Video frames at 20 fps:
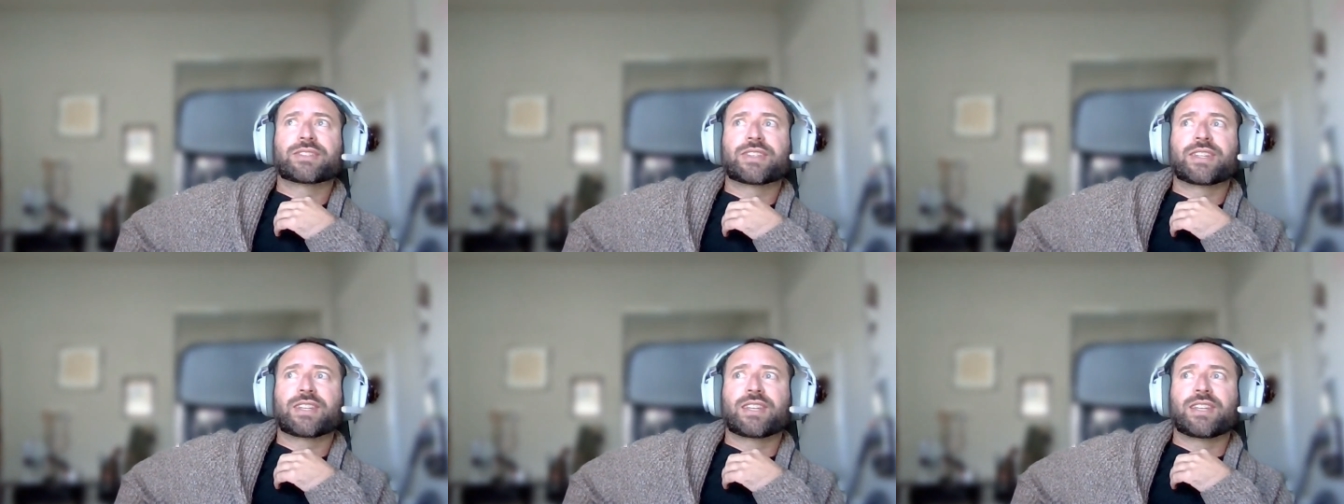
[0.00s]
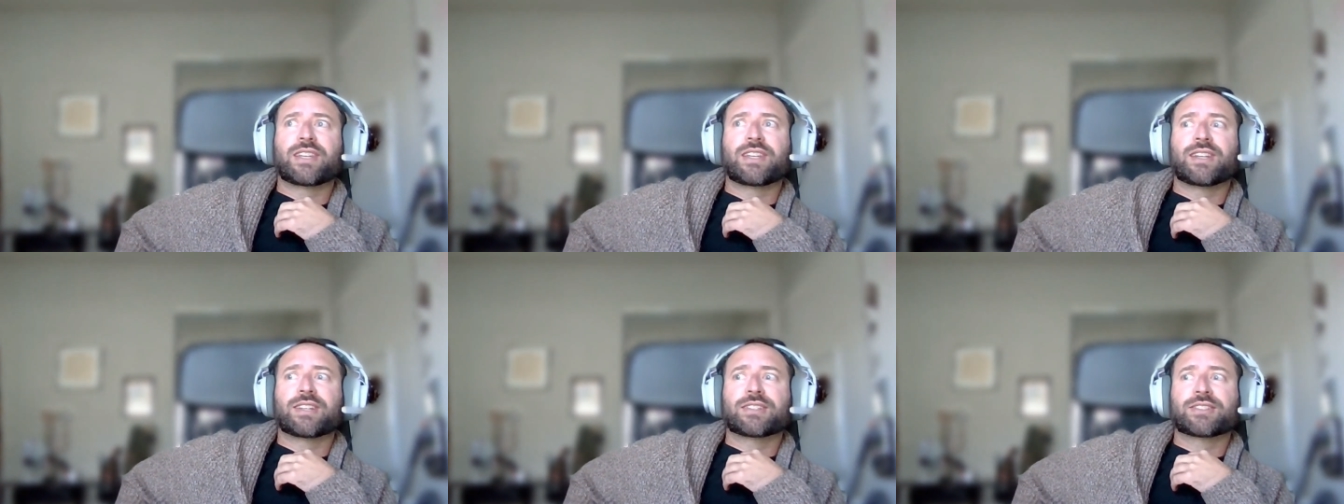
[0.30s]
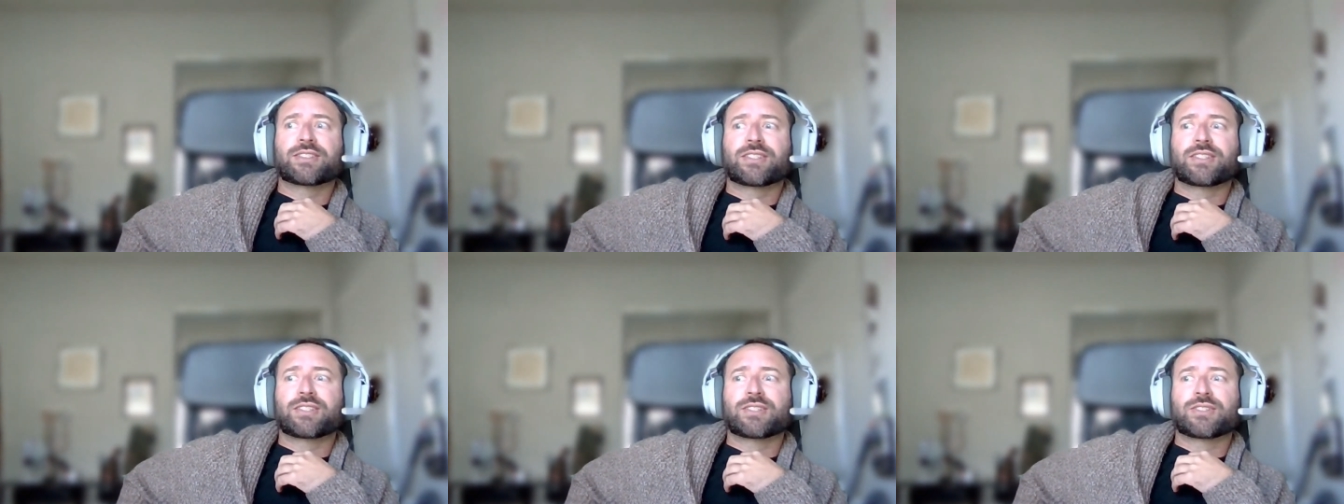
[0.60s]
they can't
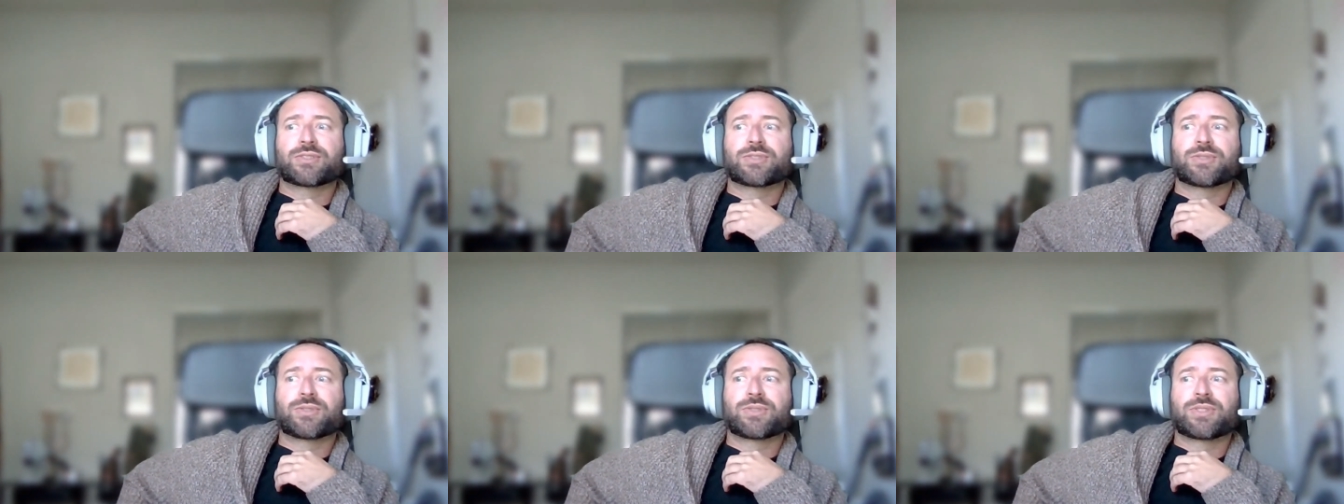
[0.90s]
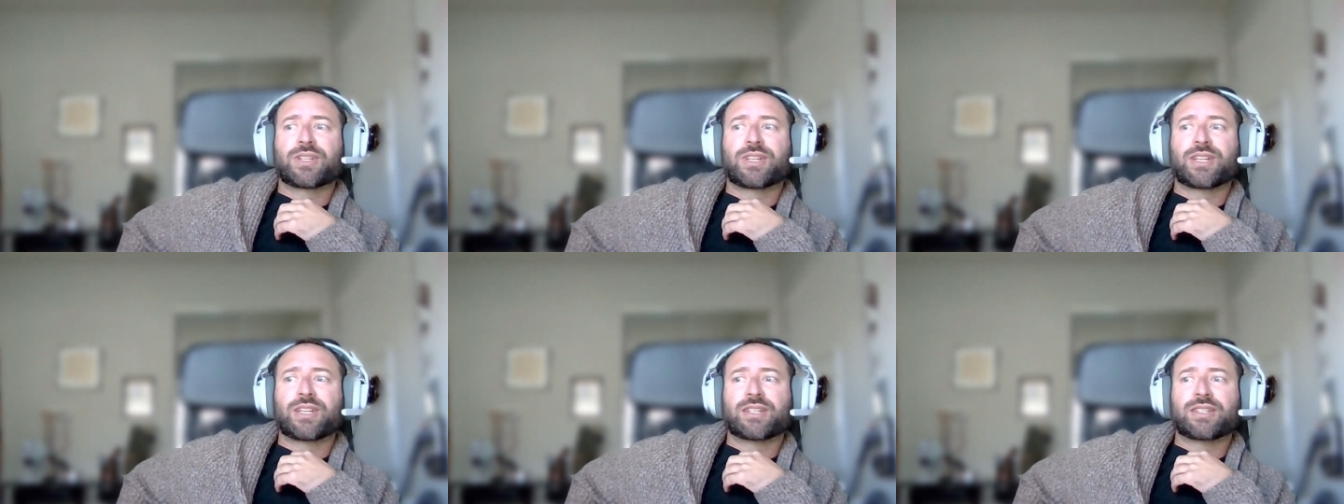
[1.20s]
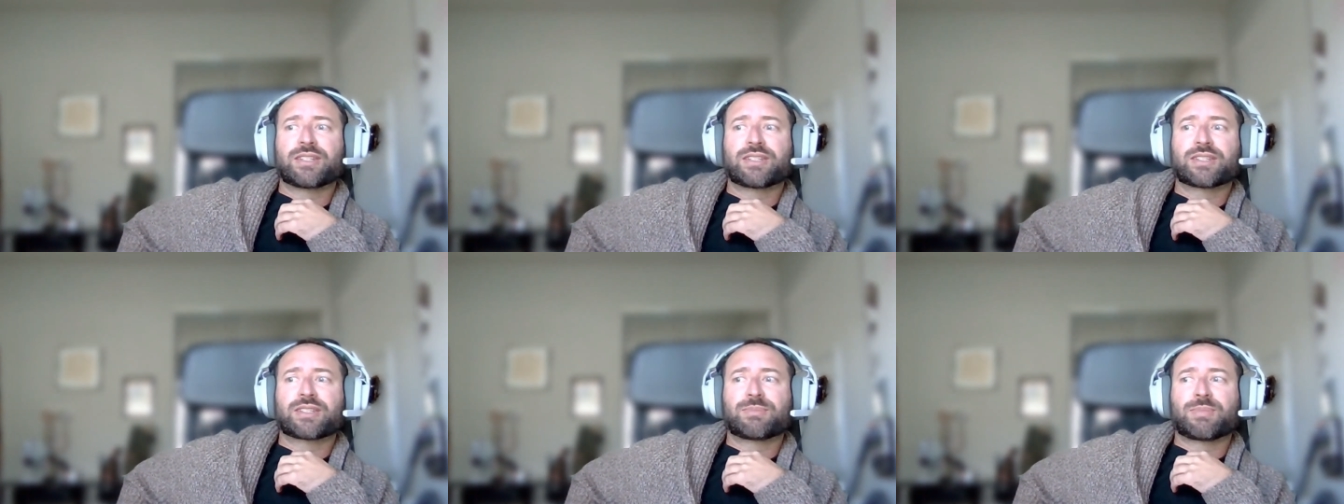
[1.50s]
actually control the
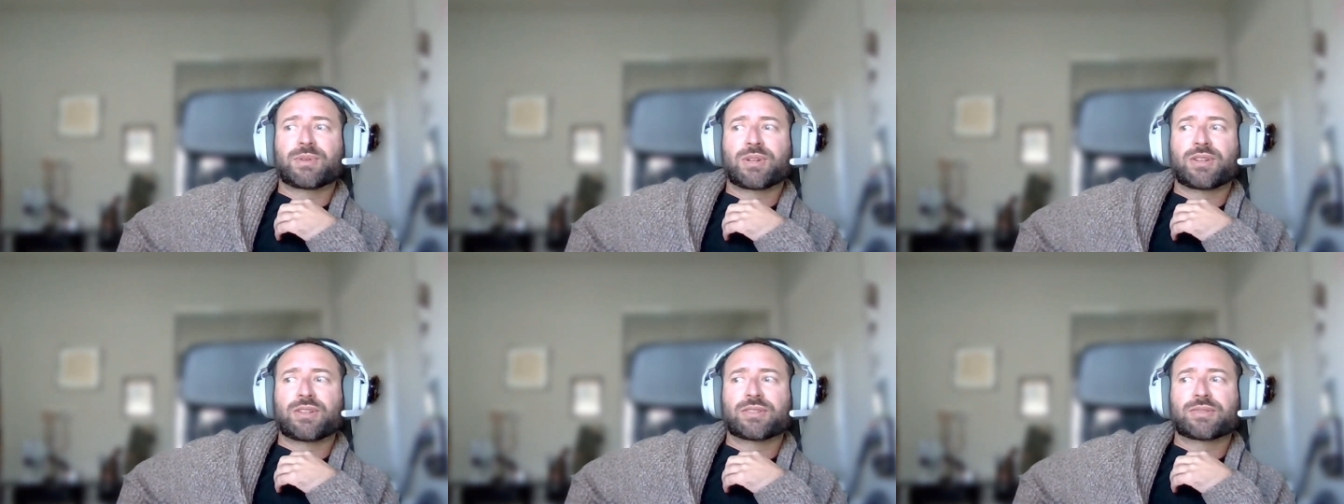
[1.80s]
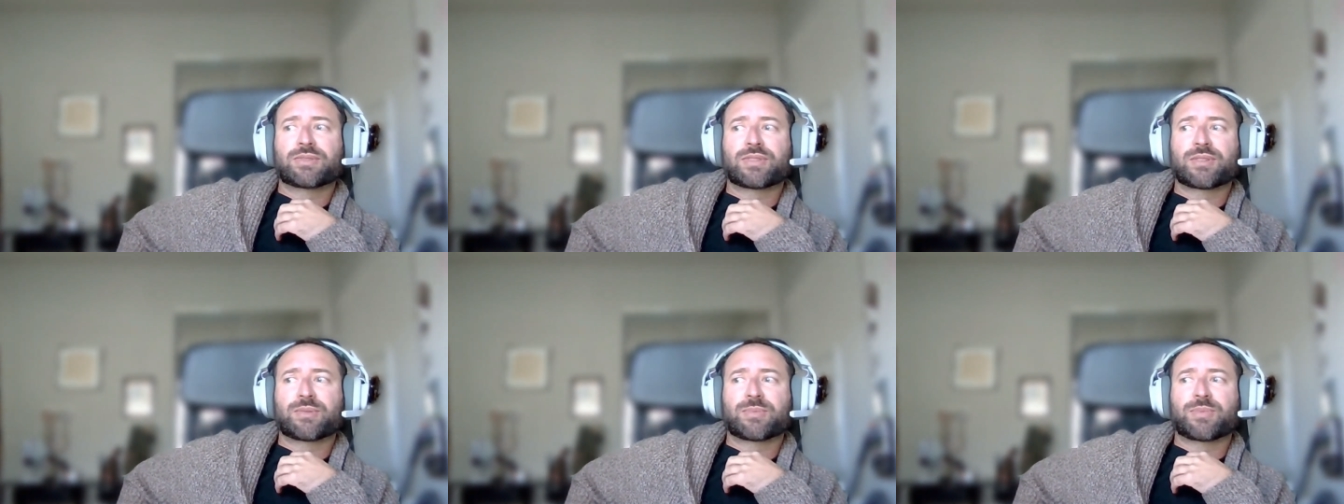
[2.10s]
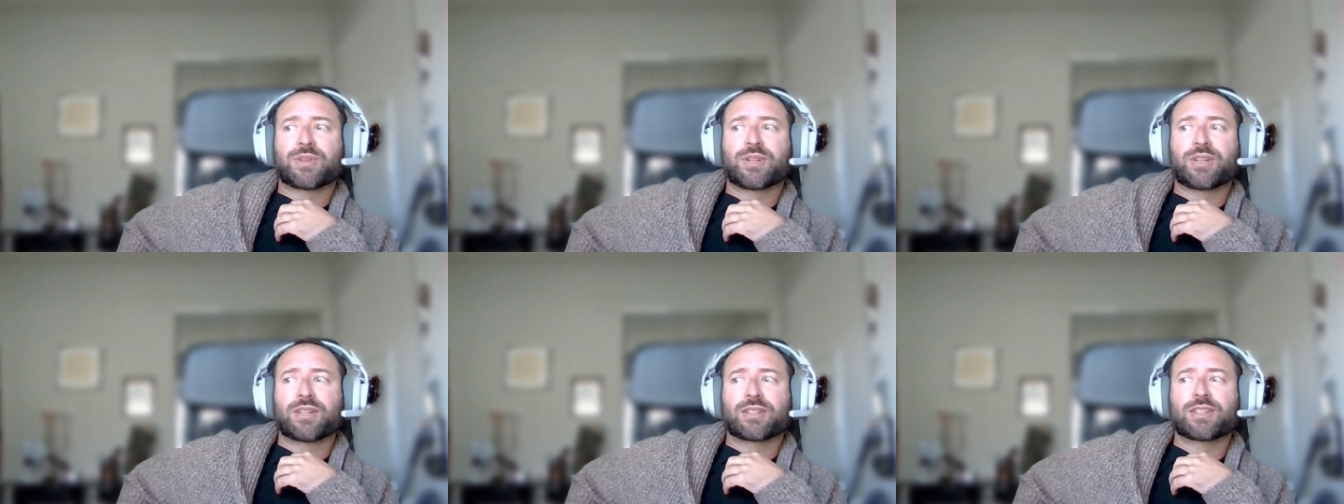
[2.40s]
end experience with the
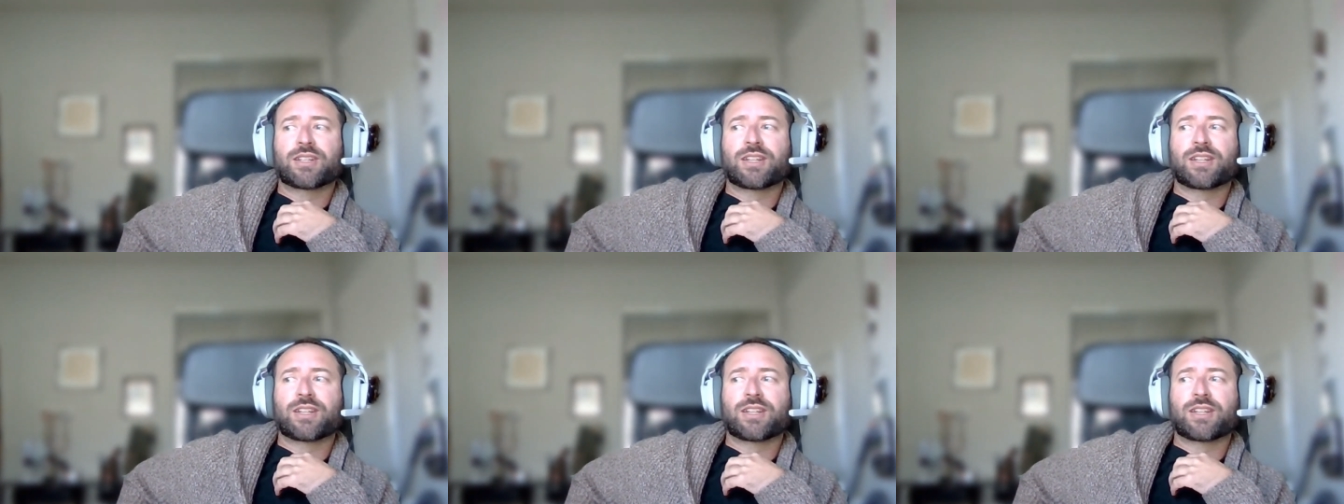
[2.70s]
product.